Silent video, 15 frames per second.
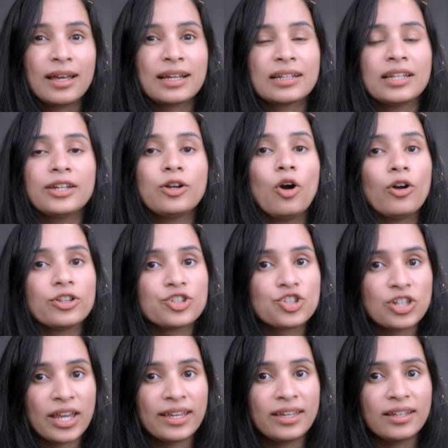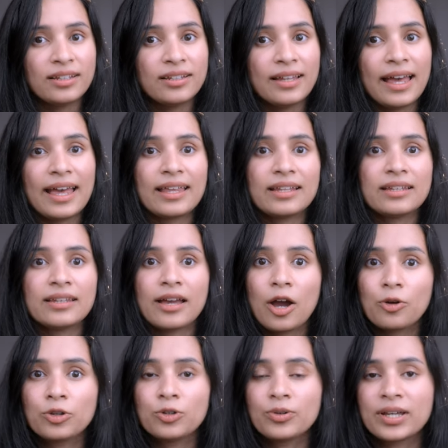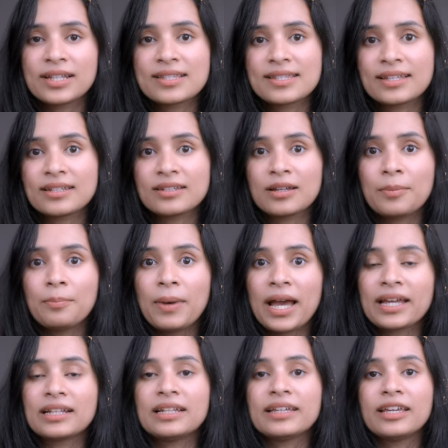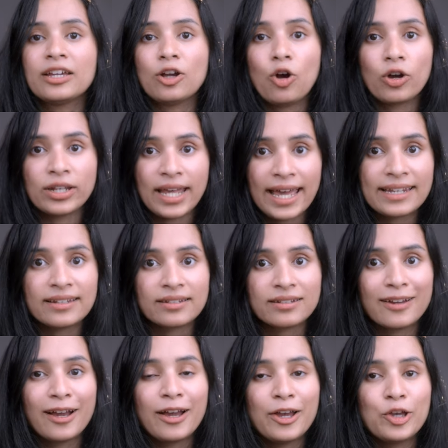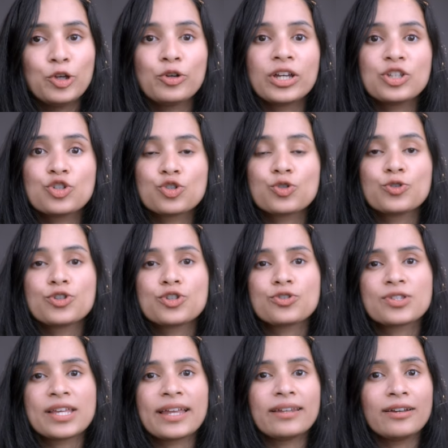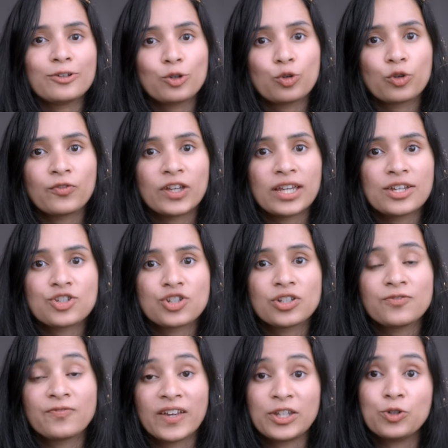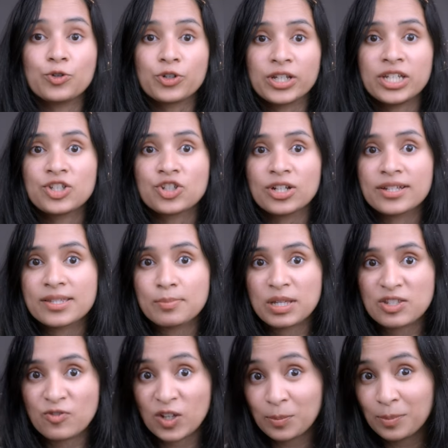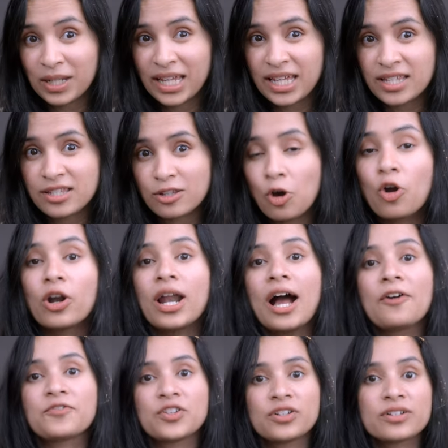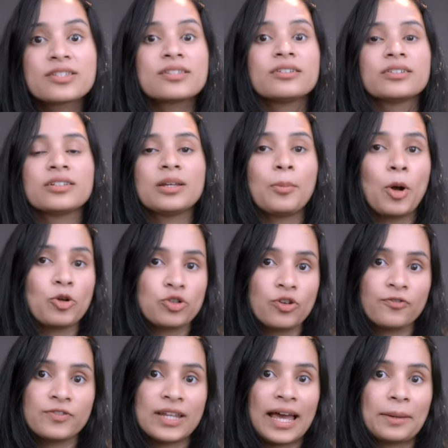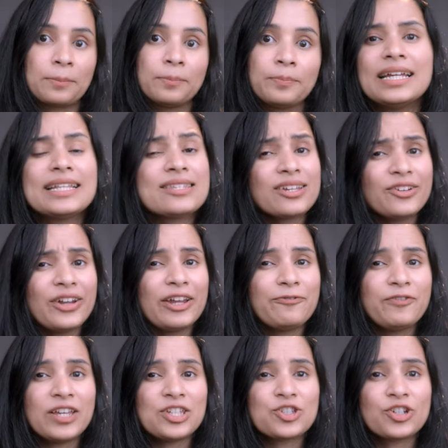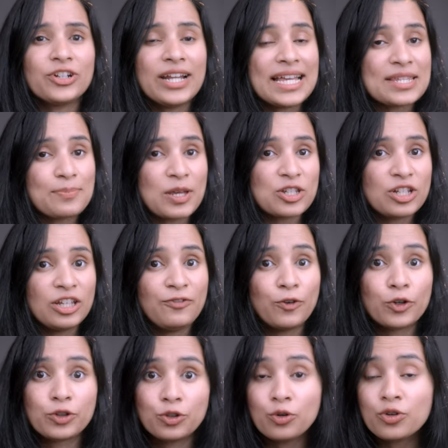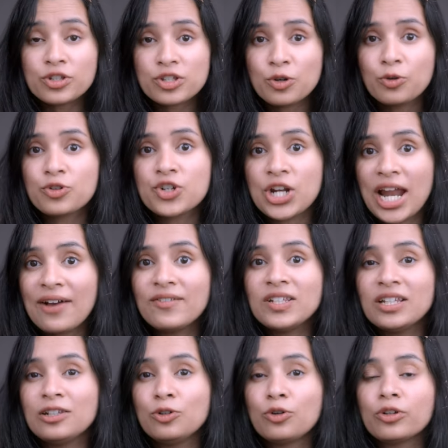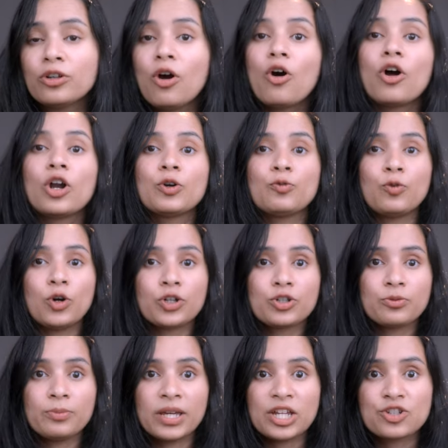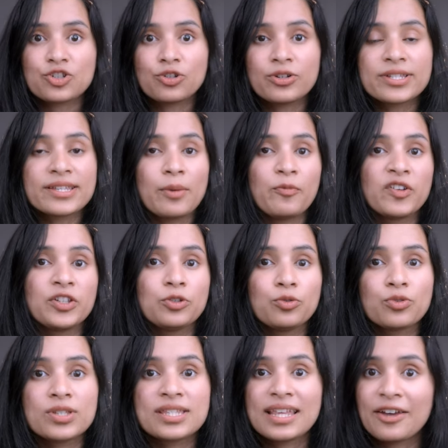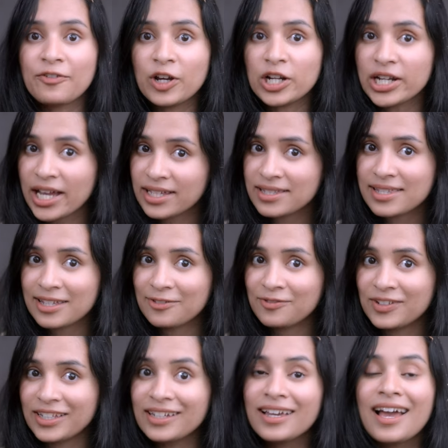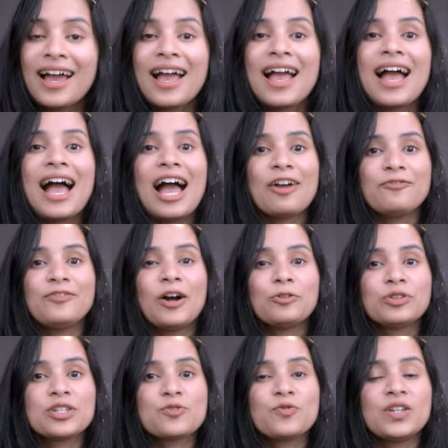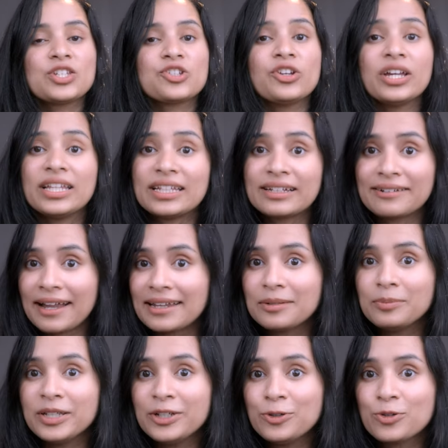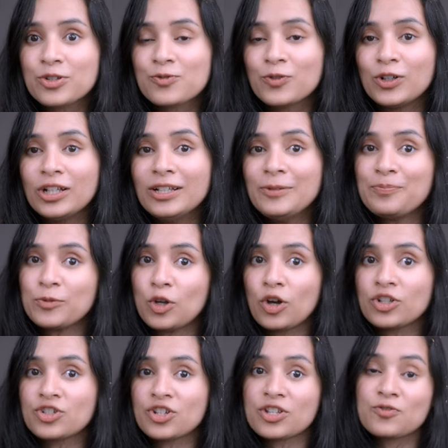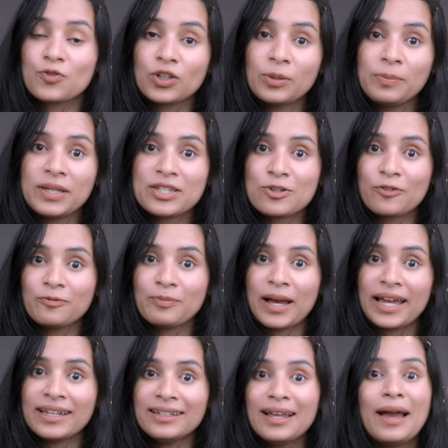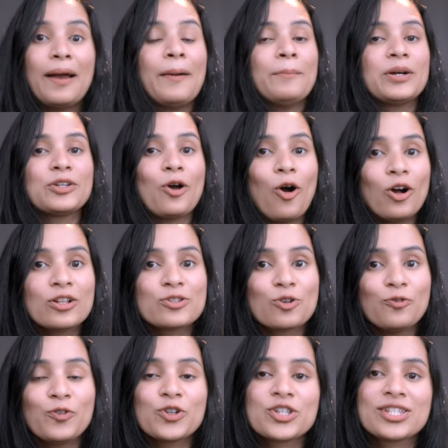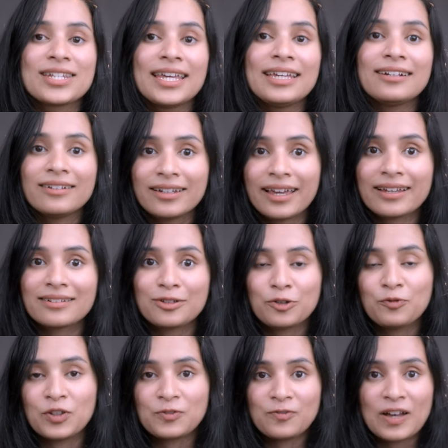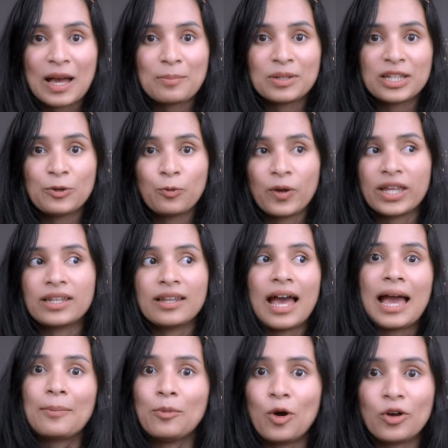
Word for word: click on check in, and now you can set it up by clicking on edit. You can choose to send a notification when you reach a specific place or after a certain amount of time. It's a great feature, especially for those who travel alone or want to make sure someone knows they have arrived safely. I found this feature incredibly useful, not just for the peace of mind, but also for staying connected with family when I'm